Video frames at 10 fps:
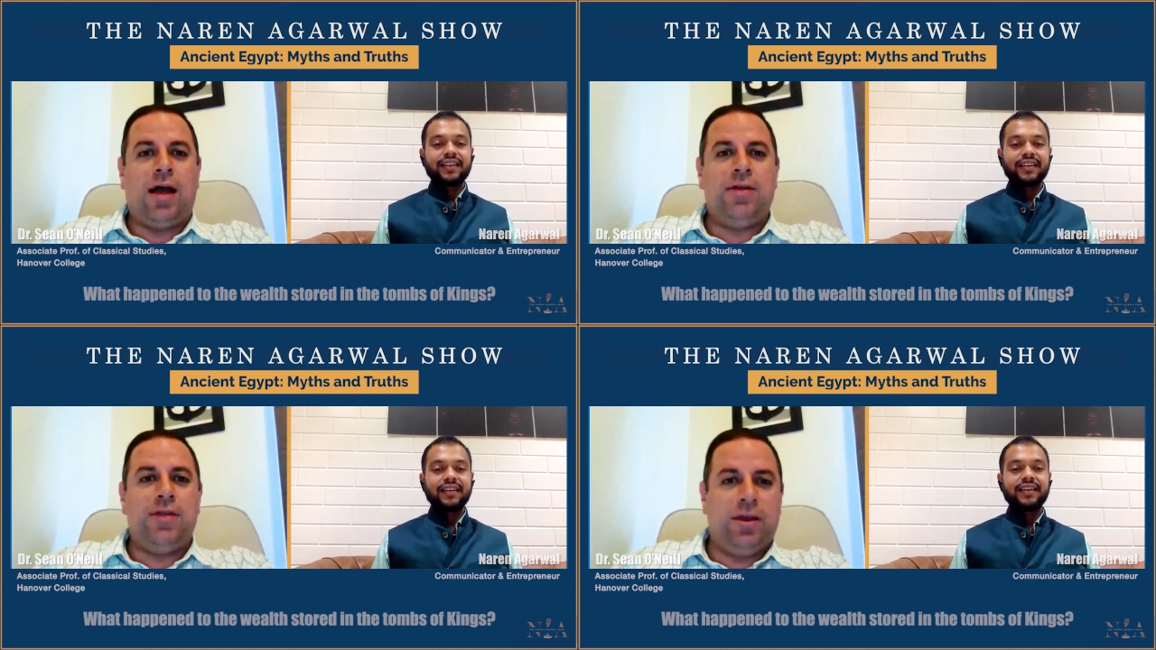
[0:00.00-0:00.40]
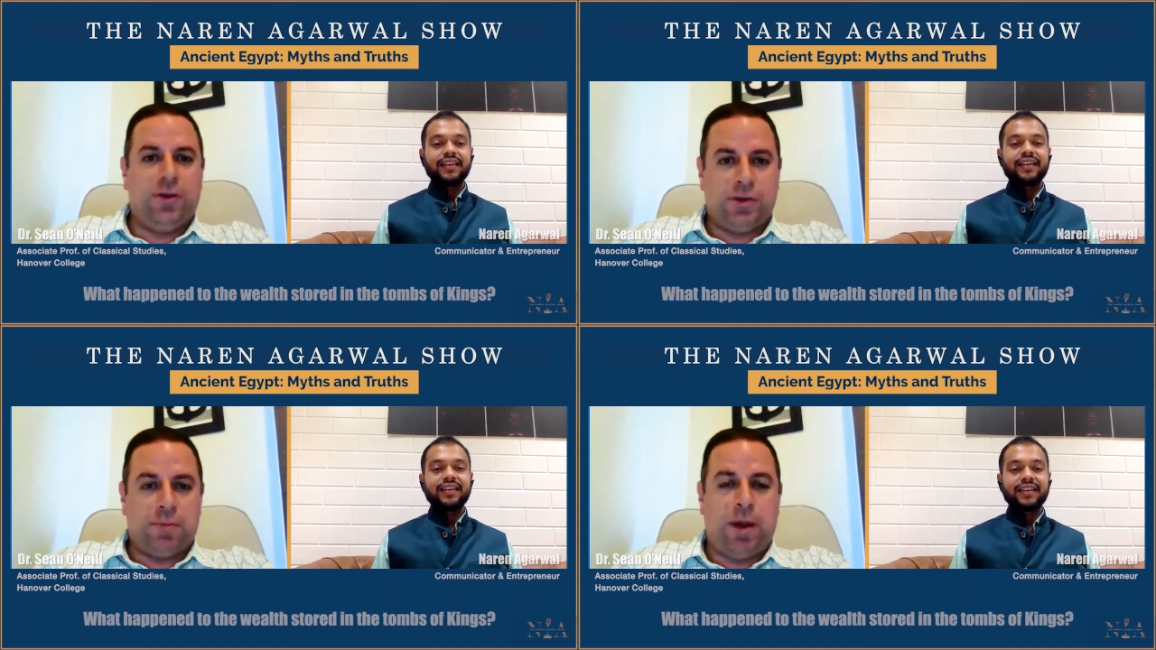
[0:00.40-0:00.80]
Speaker 1: in the
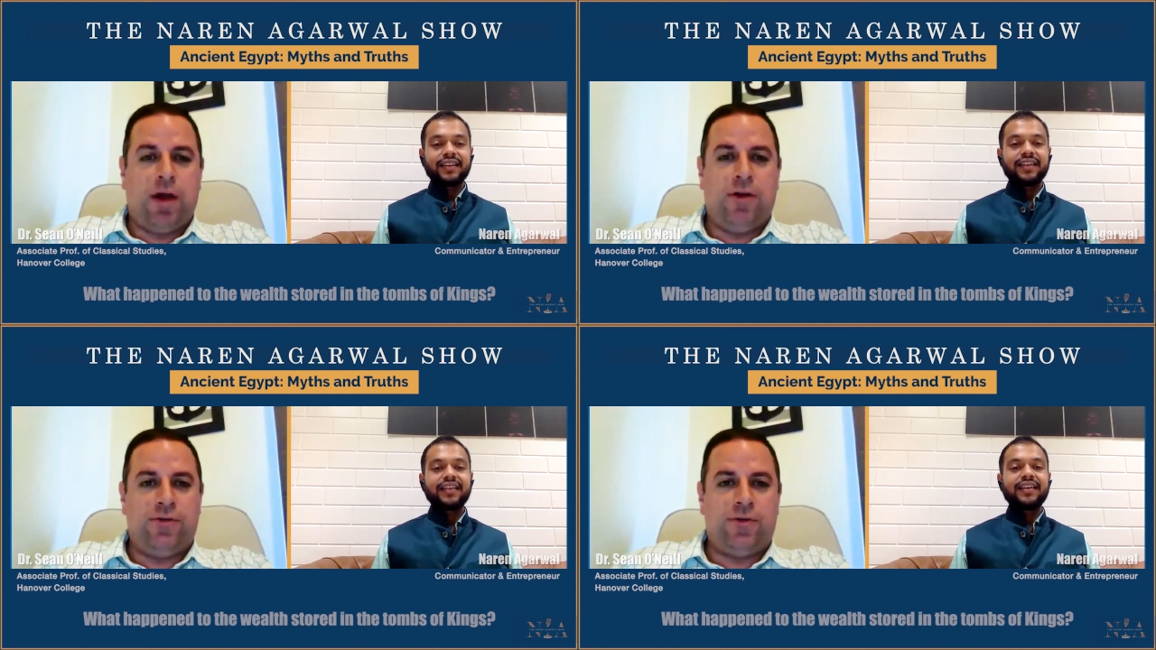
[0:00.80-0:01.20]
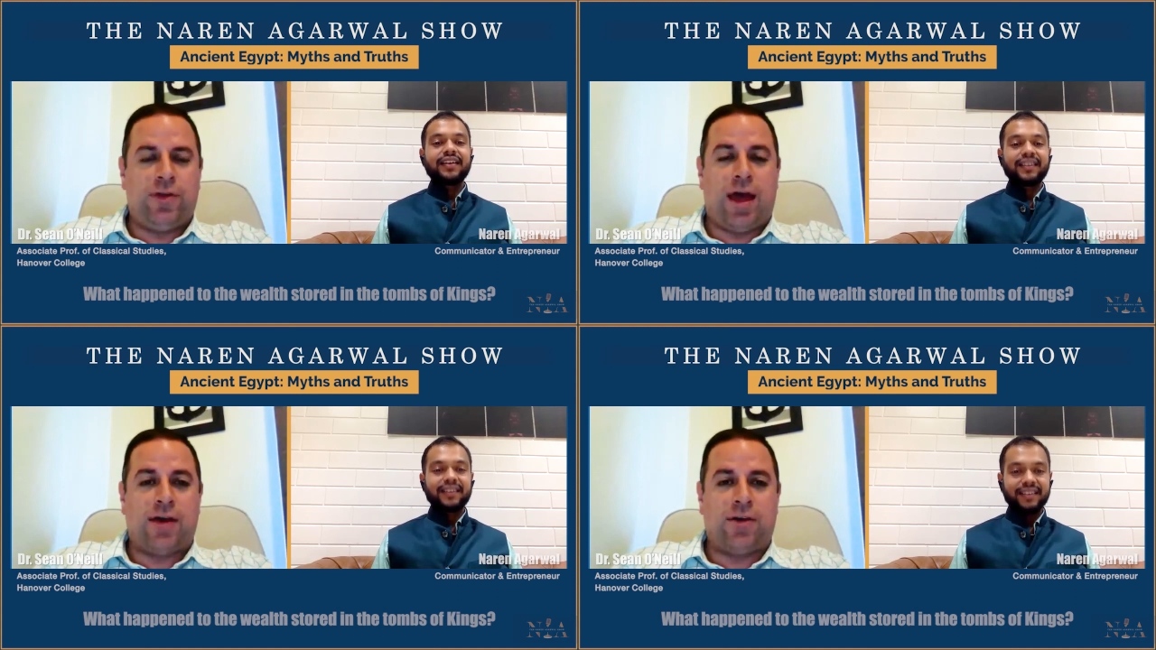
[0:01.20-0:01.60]
hills above
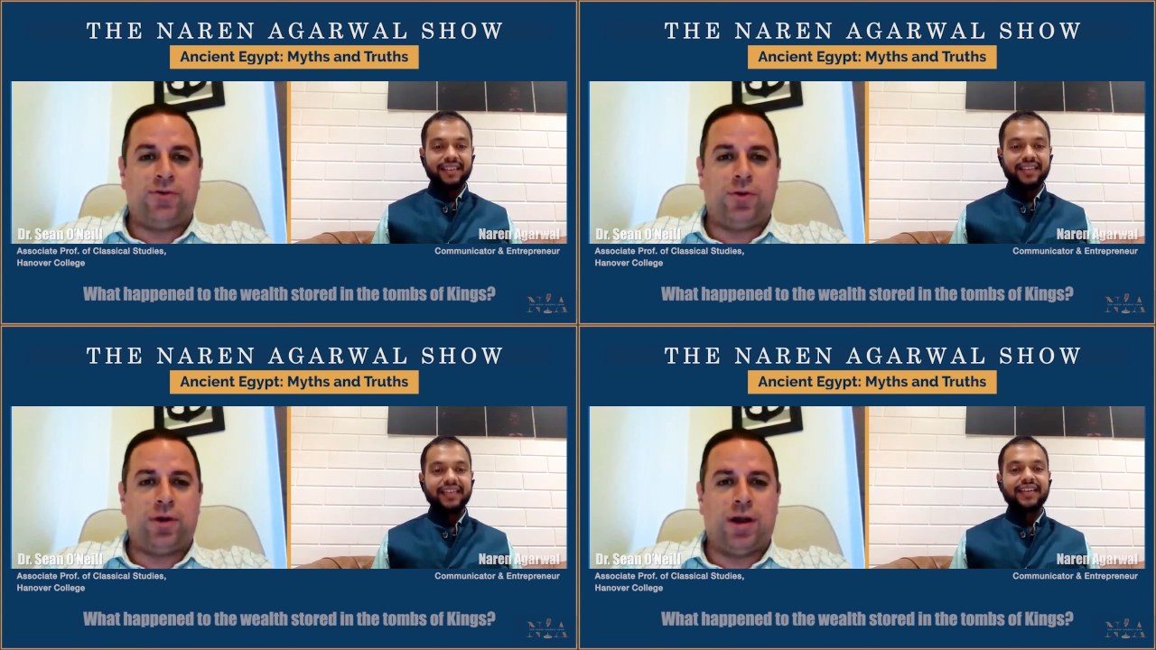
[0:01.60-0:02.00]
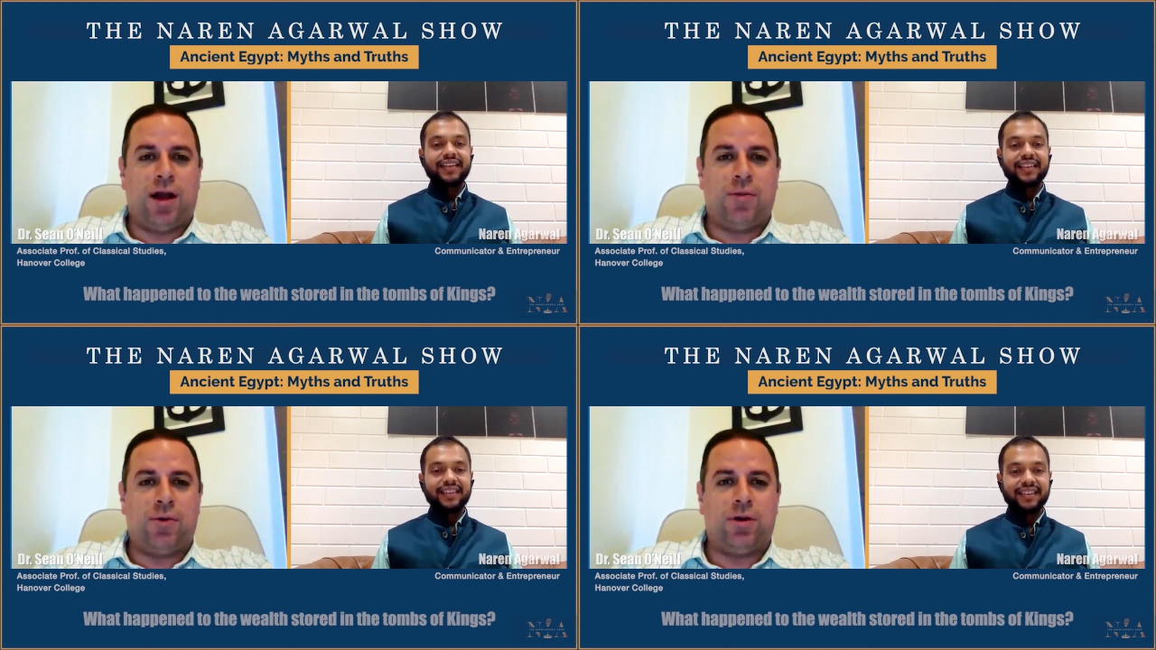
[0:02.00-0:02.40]
that of
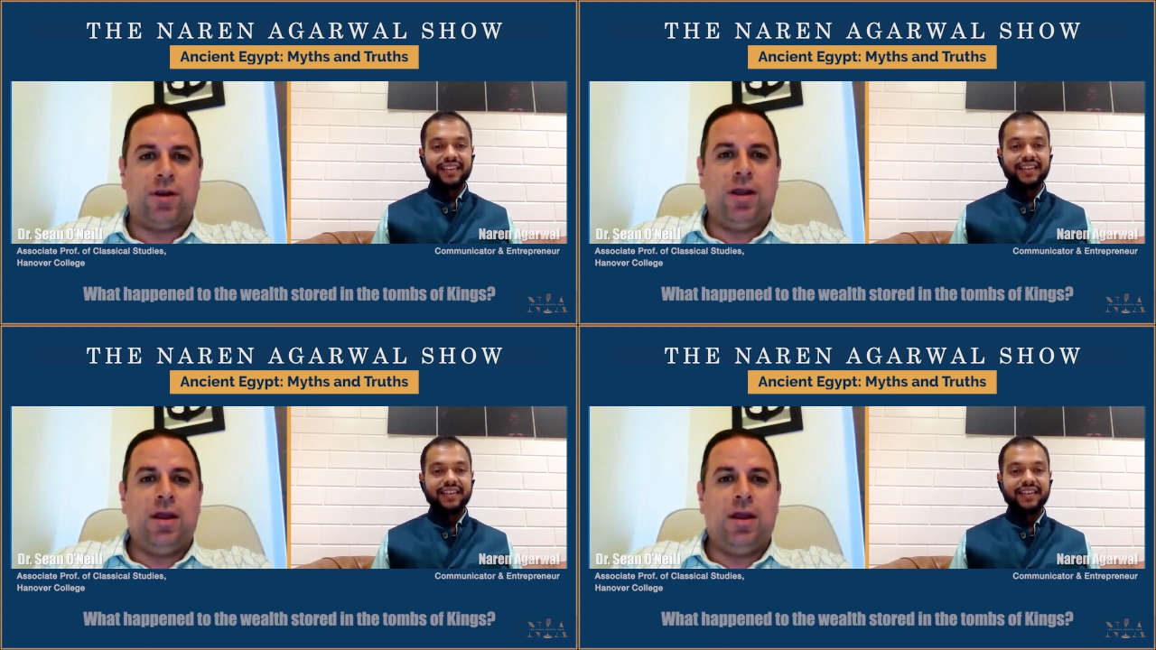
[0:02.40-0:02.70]
Tutankhamun,